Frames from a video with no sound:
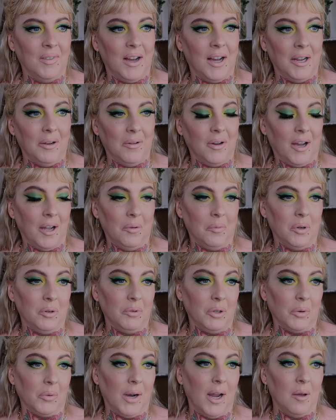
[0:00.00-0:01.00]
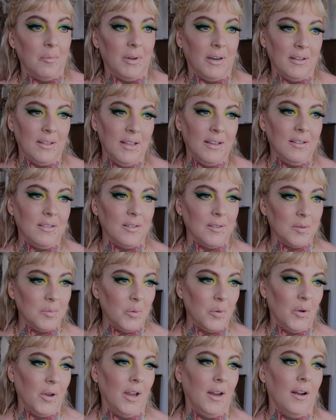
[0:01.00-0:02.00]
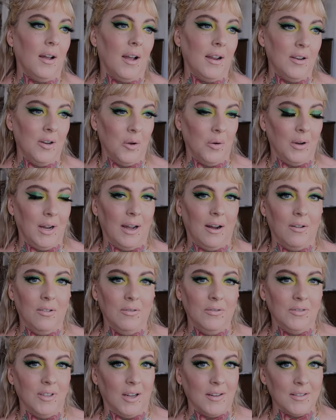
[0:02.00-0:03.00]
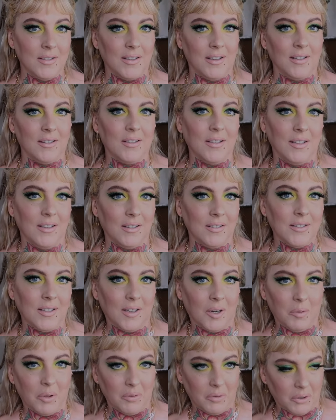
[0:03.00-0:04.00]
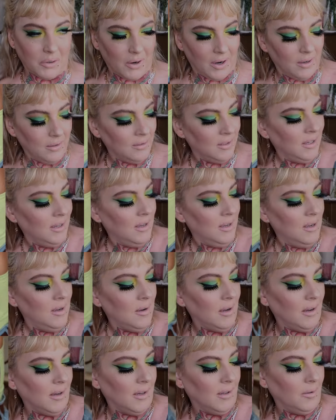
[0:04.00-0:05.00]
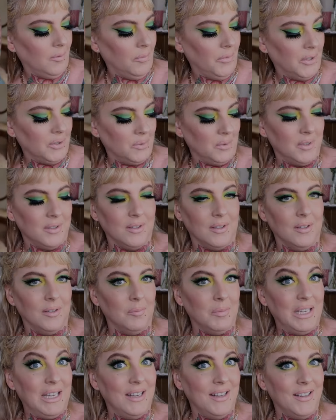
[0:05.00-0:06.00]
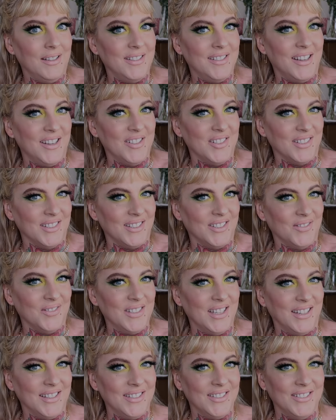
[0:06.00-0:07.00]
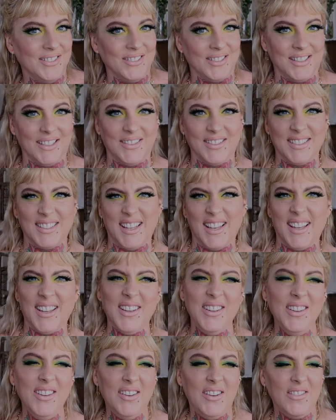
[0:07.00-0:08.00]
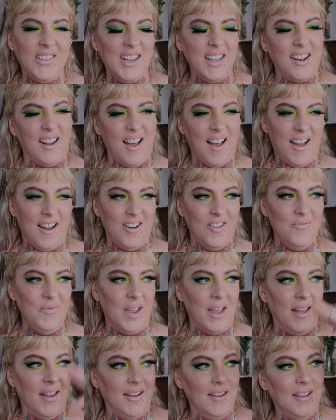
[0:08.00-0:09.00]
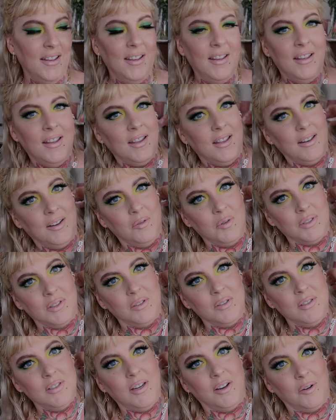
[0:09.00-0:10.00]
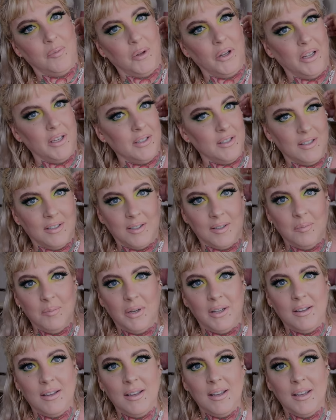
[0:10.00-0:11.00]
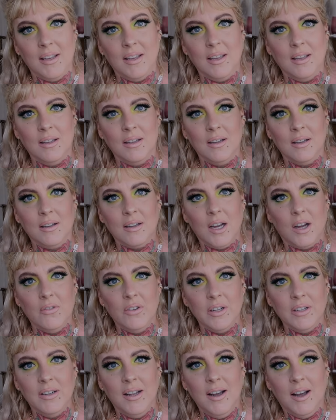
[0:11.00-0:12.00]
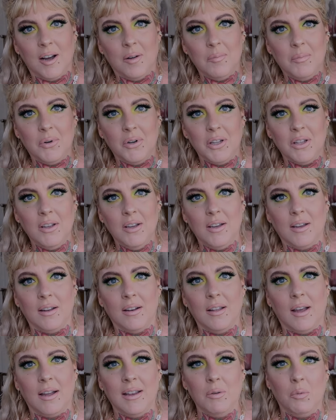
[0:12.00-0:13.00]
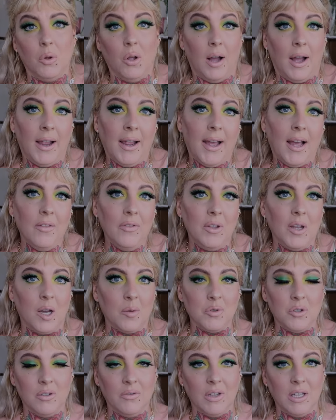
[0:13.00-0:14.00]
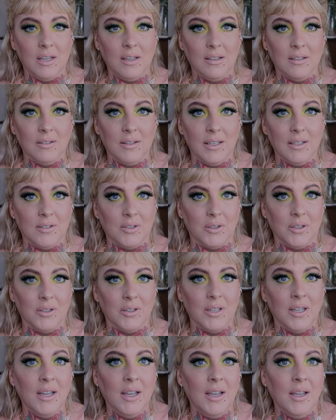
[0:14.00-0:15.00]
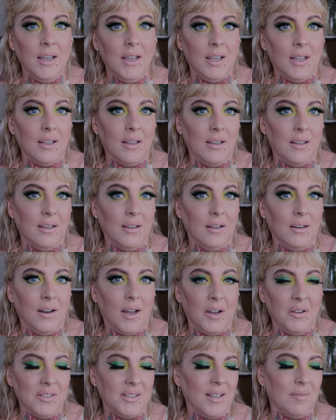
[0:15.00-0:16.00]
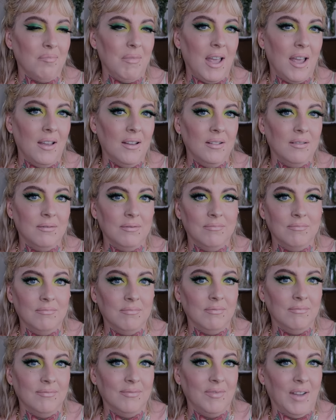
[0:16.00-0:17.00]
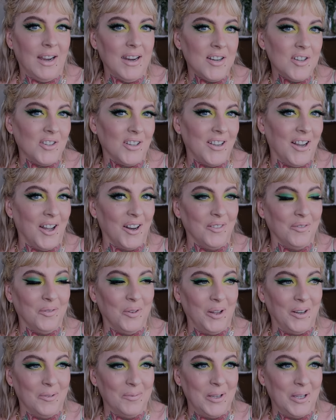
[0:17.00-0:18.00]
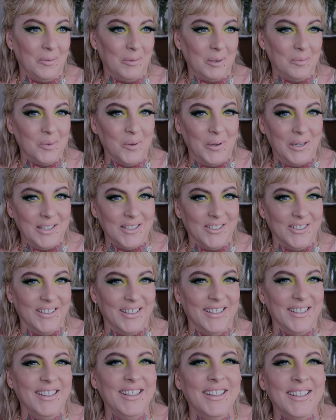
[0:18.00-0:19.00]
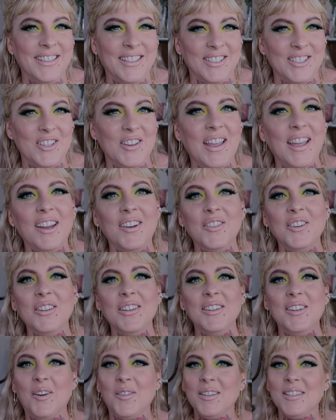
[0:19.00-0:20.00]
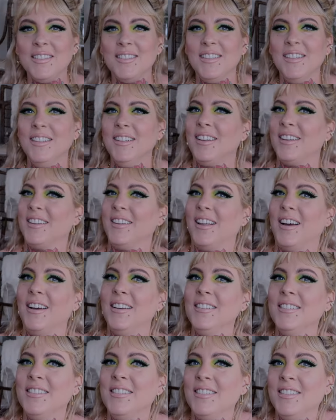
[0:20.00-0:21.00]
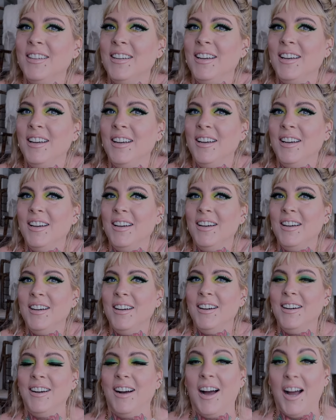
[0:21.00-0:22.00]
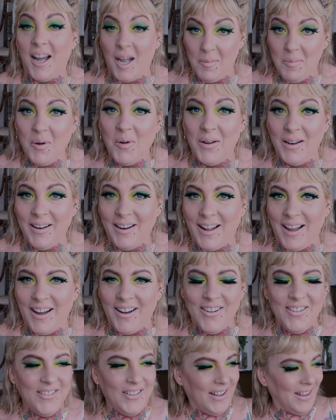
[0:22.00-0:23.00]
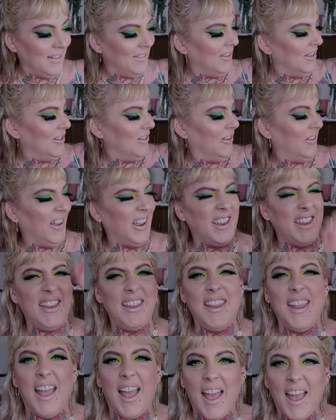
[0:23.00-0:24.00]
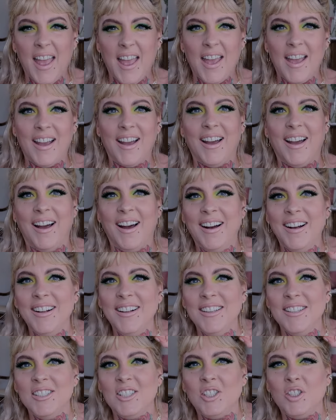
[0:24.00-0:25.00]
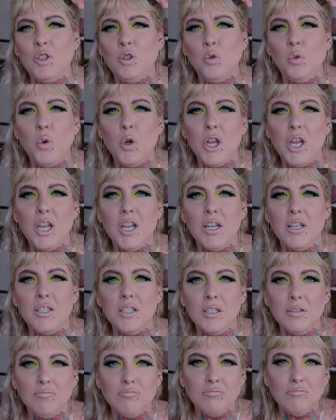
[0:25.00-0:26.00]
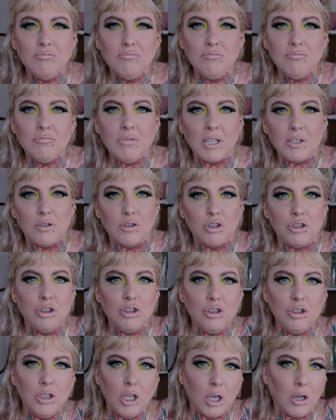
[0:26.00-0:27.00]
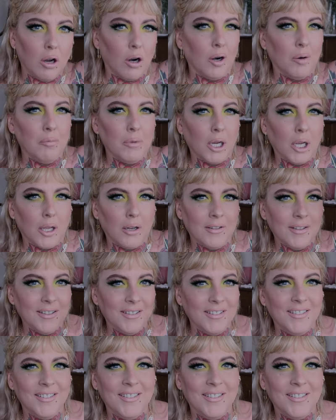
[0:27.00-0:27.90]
I, I would regret. But I think at this point, I know now not to get things that I would regret. Uh, this was in the beginning stages of tattoos and I was like, ew, I'm gonna need an Iron Man. And it was a terrible idea, but he covered it up pretty good. He, well, I had the option of getting it lasered and I was like, nah, I actually kind of wanna be able to point to it because you can't really notice it unless I point it out and then you're like, yeah, sweet. That's a sick armband.